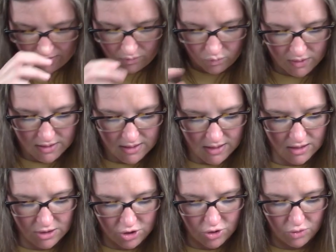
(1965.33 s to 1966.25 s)
We
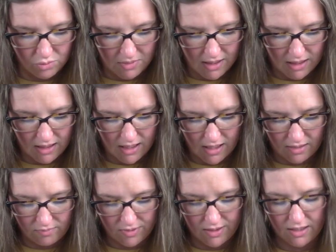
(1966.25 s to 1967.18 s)
didn't do many
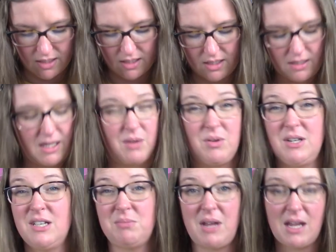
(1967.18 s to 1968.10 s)
of the, like, we
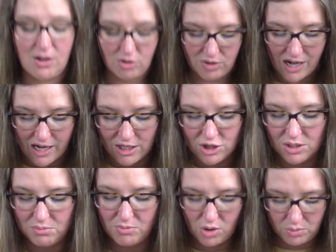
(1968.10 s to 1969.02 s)
didn't make a
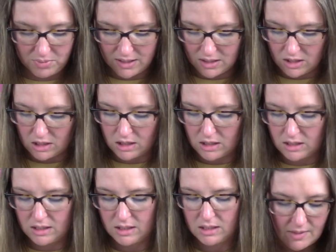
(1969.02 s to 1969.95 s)
creation mobile.
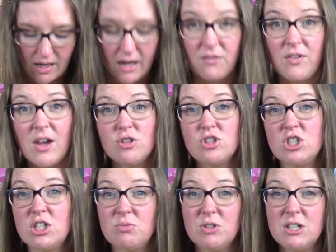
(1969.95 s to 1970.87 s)
I found
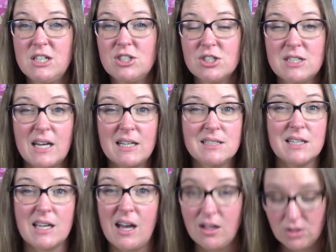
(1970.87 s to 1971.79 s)
she really just likes to
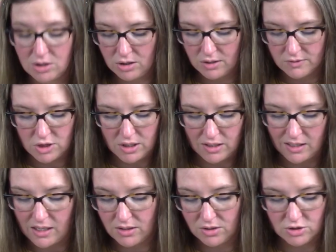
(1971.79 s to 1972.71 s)
color. If she can
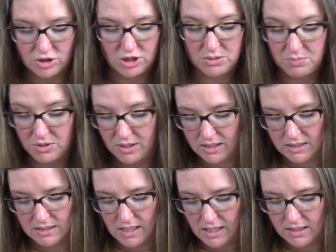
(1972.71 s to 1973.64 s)
color, she's pretty
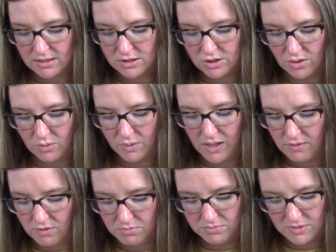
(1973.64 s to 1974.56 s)
content. So we
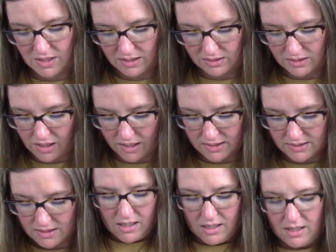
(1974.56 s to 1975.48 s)
haven't done a lot
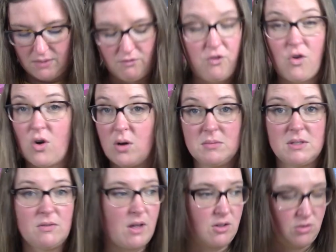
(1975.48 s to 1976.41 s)
and um, forms
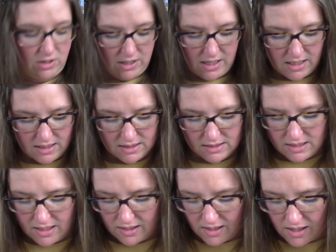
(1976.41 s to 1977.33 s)
of other things.
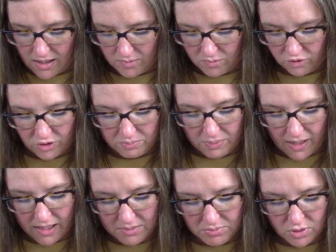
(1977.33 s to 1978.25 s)
Um, for
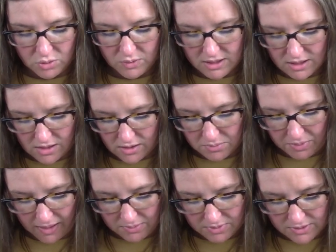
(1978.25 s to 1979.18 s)
Bible, we did all the
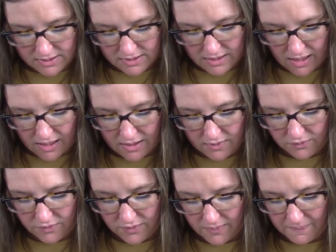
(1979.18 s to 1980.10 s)
Bible stuff
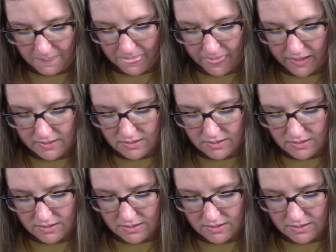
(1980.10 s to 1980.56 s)
and